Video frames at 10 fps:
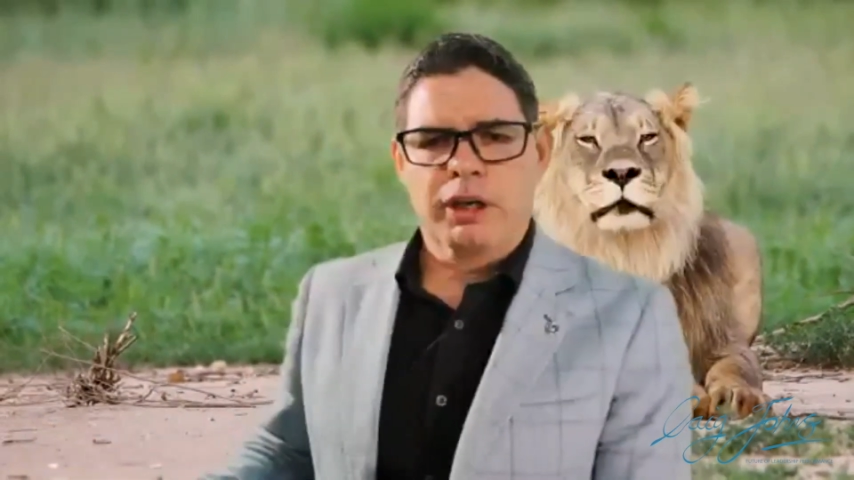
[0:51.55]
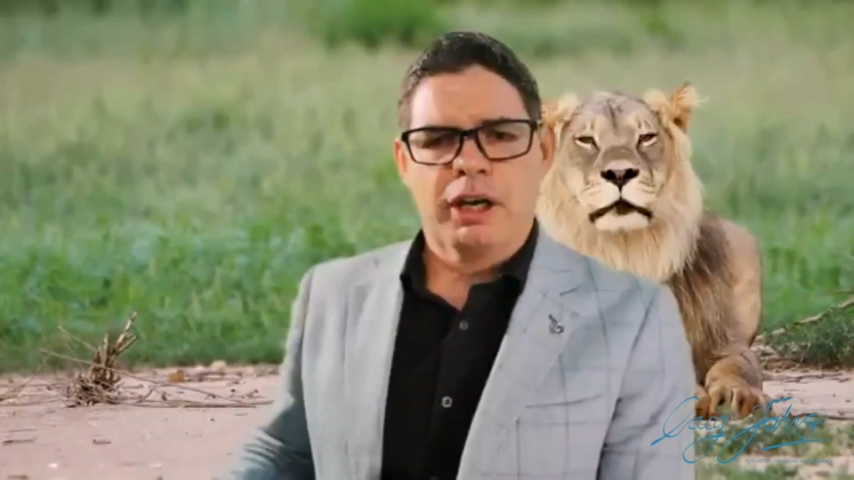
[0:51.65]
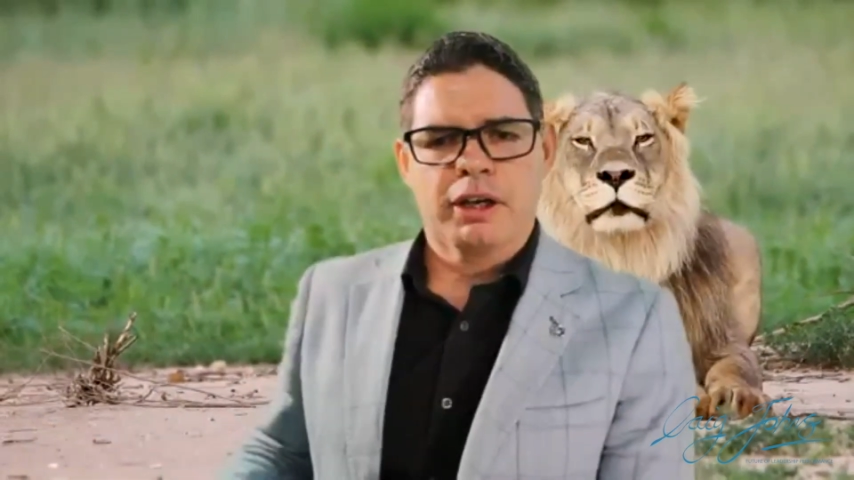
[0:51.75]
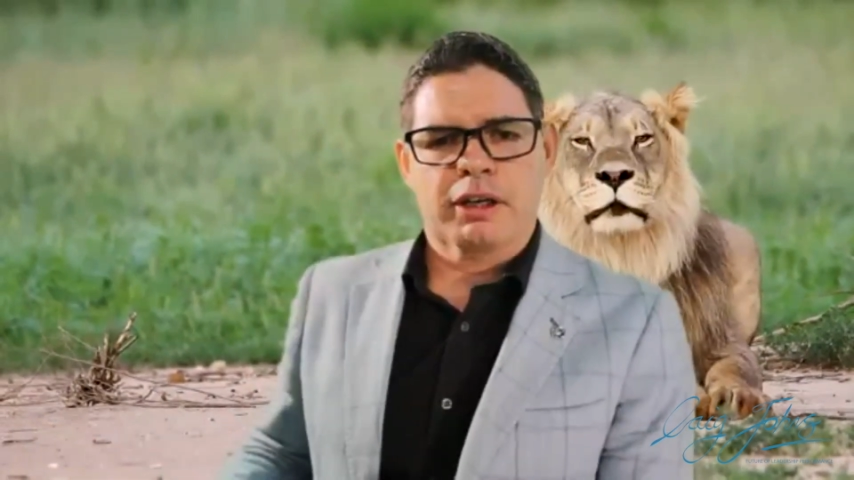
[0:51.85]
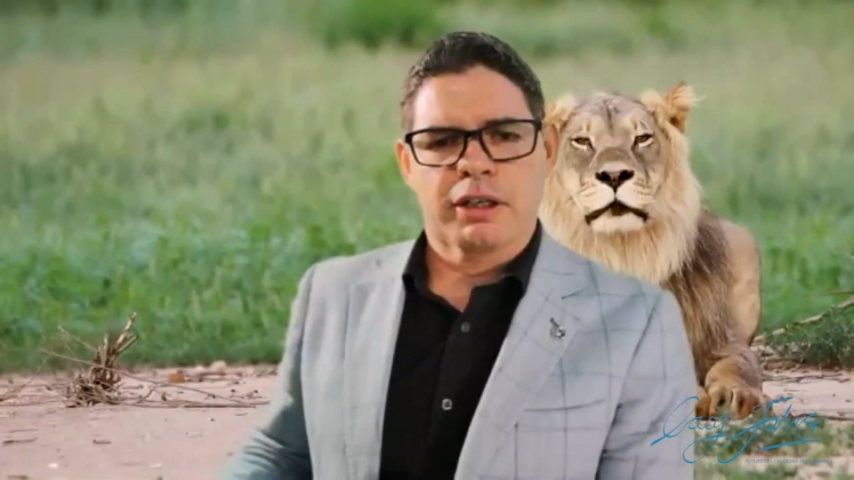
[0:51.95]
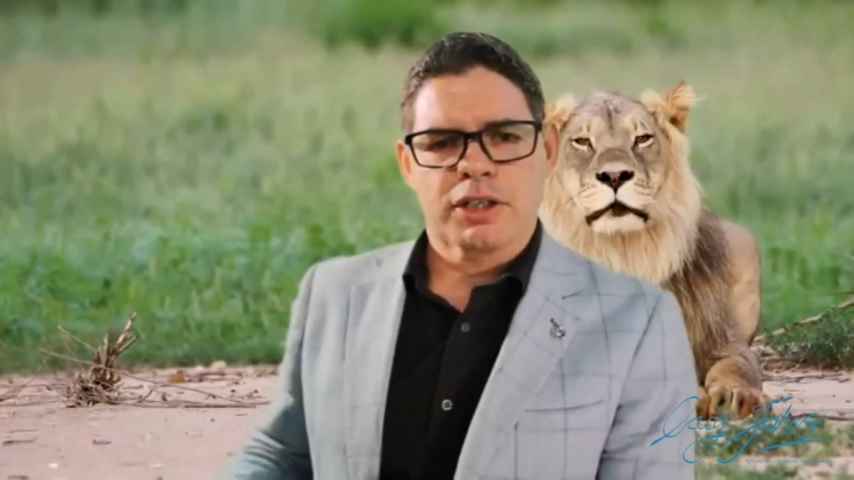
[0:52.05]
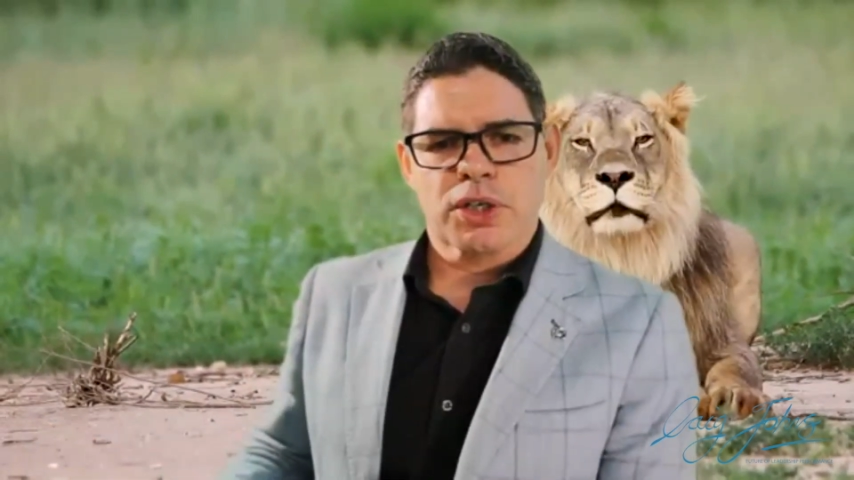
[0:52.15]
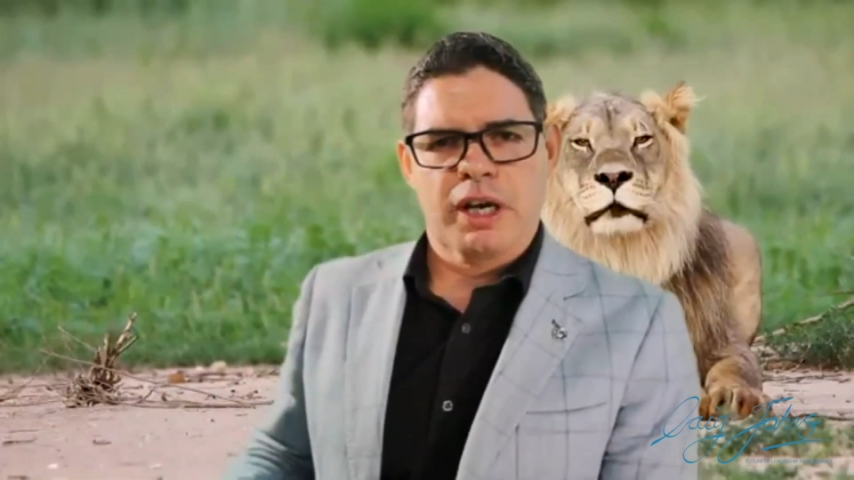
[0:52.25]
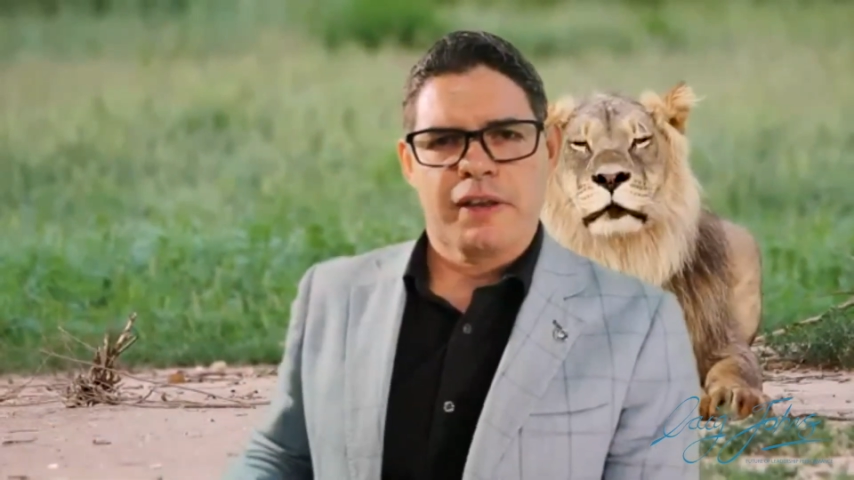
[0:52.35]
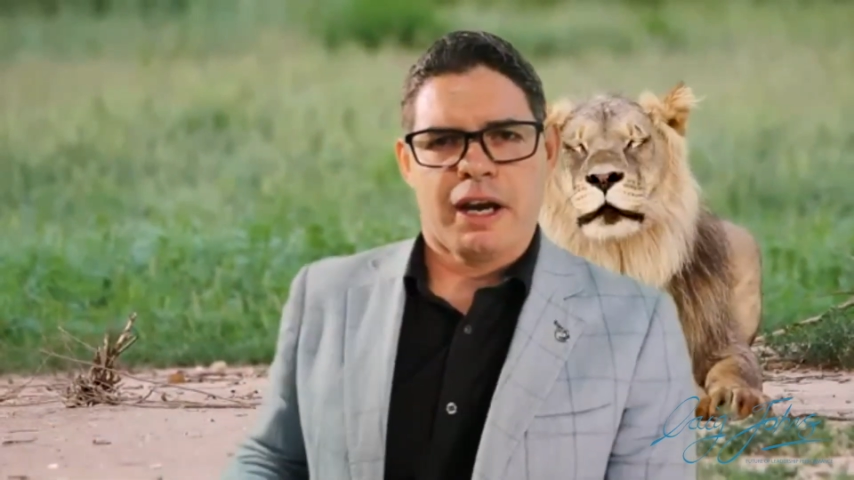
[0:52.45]
I'm not going to
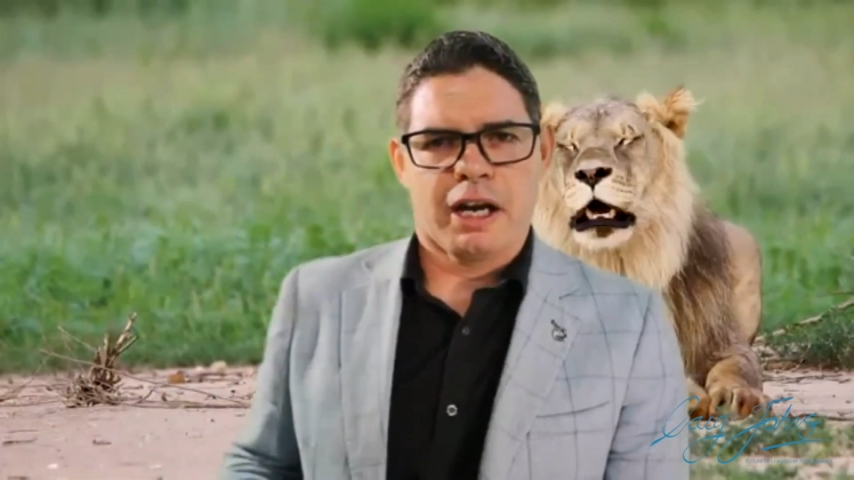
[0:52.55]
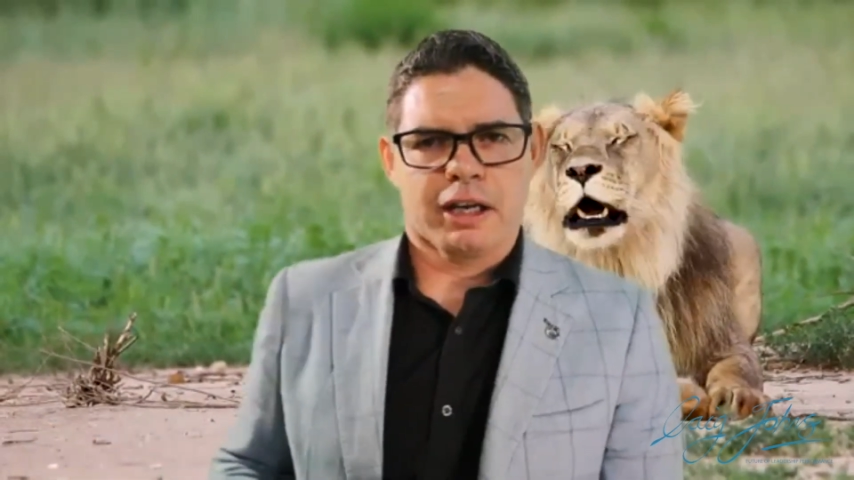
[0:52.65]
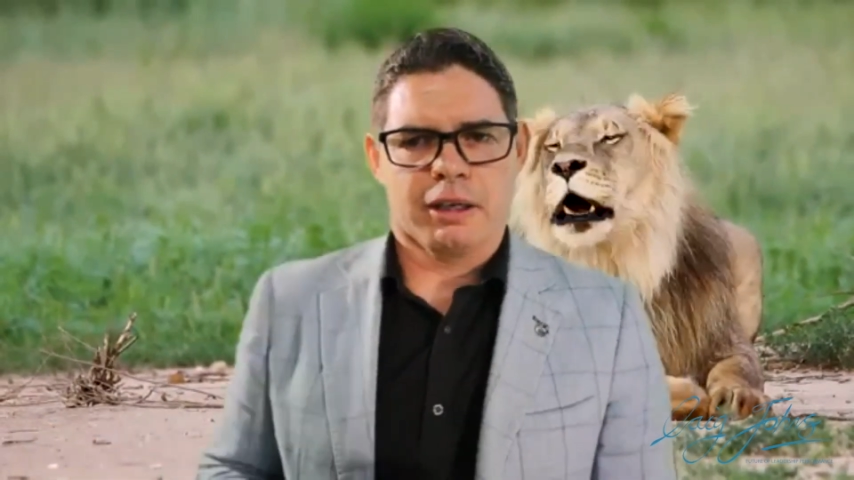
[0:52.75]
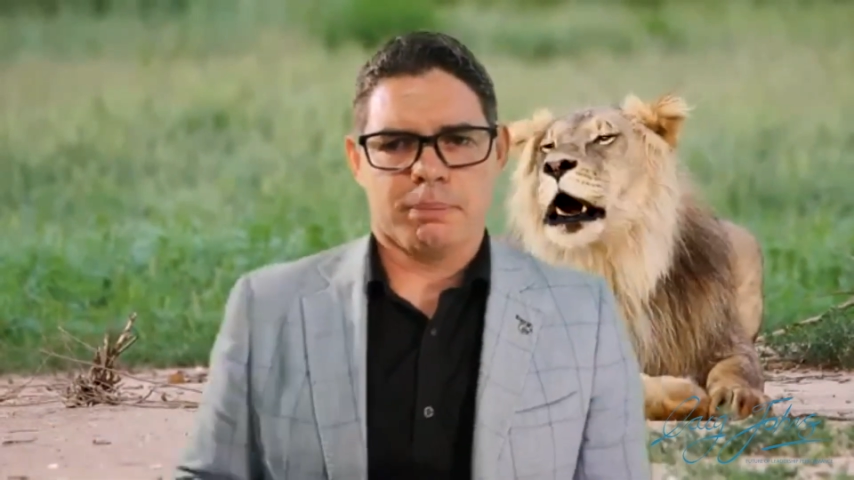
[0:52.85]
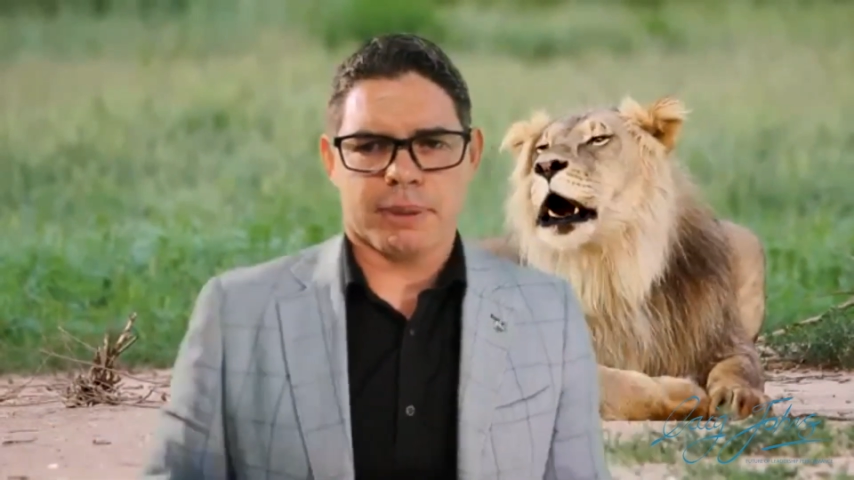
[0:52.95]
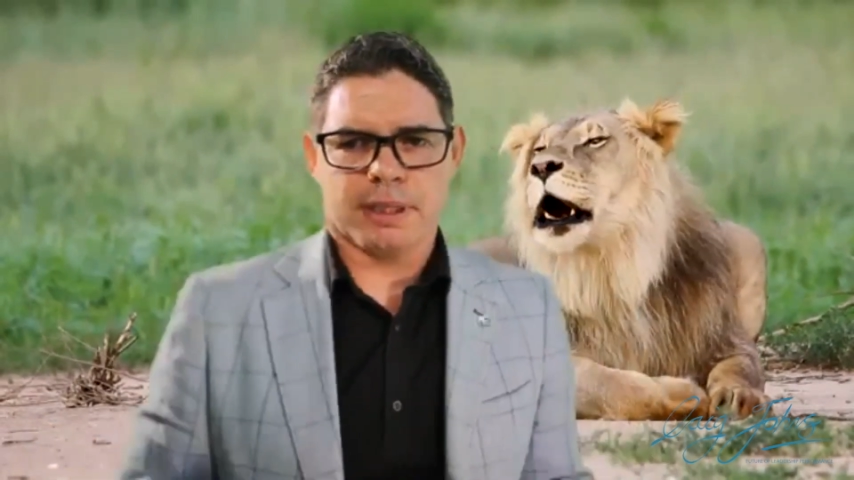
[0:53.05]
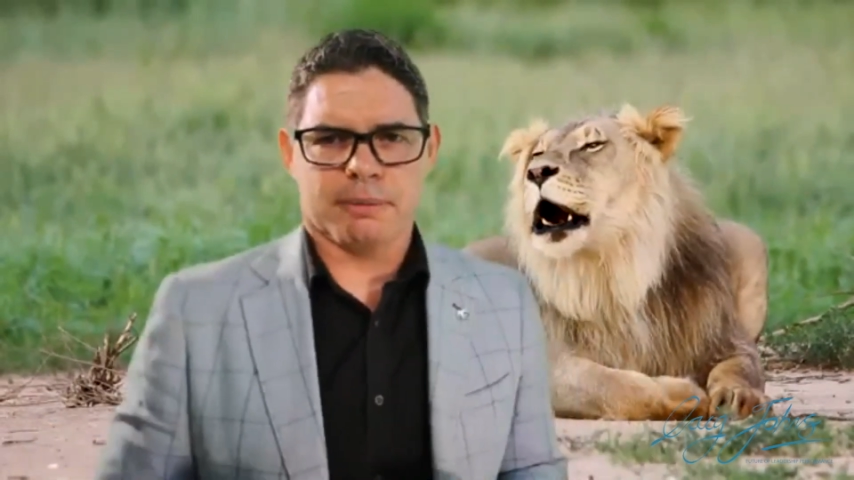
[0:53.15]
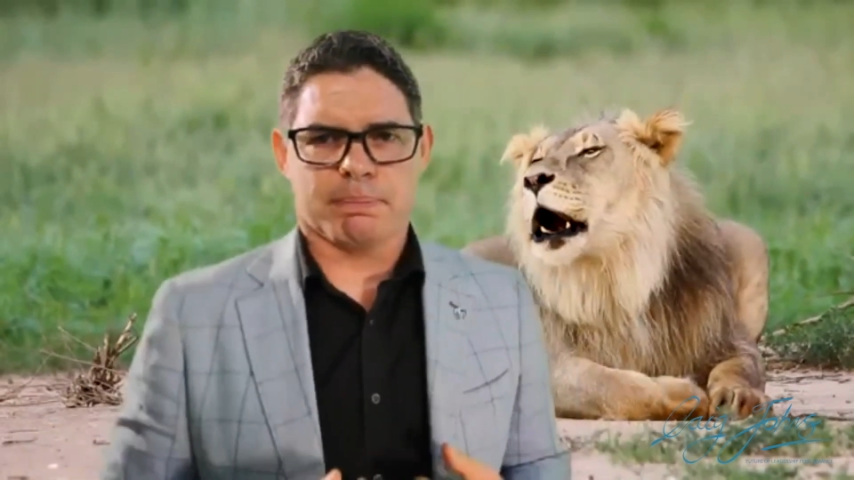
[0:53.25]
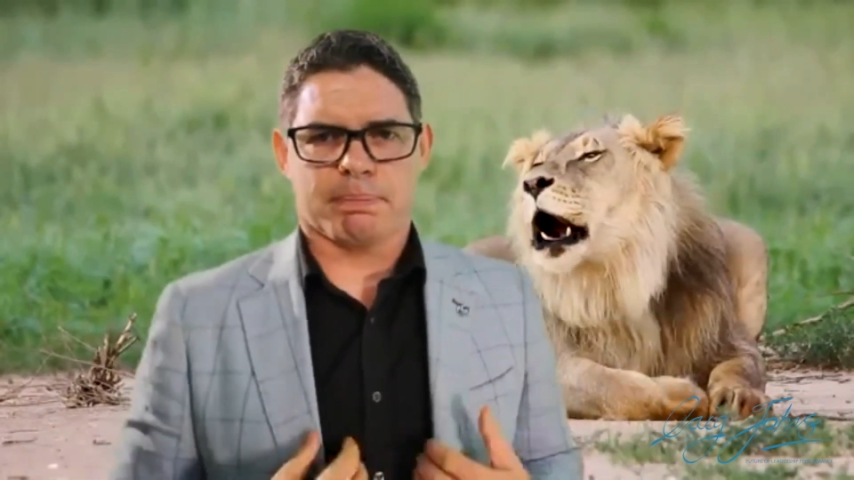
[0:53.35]
try that. I'm going to be